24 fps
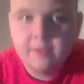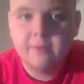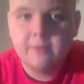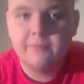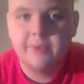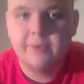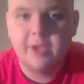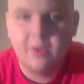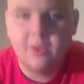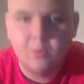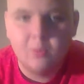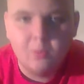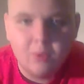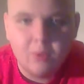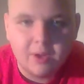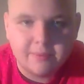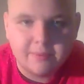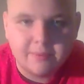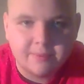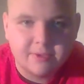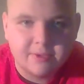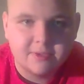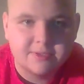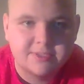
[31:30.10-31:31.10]
We got
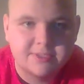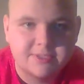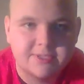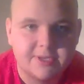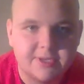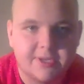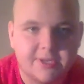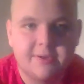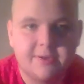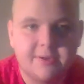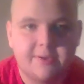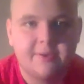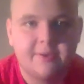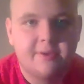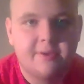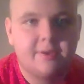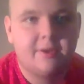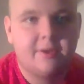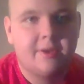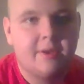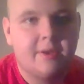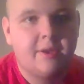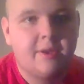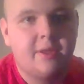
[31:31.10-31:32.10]
one person in.
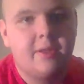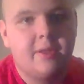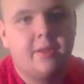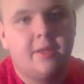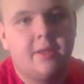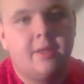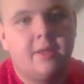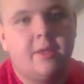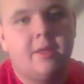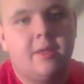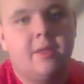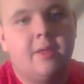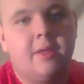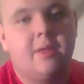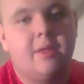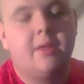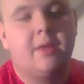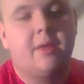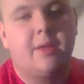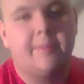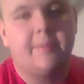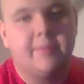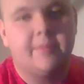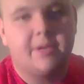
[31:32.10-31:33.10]

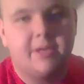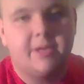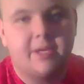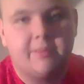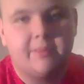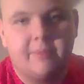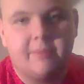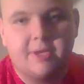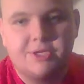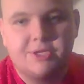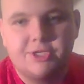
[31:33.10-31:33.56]
I'm going to get my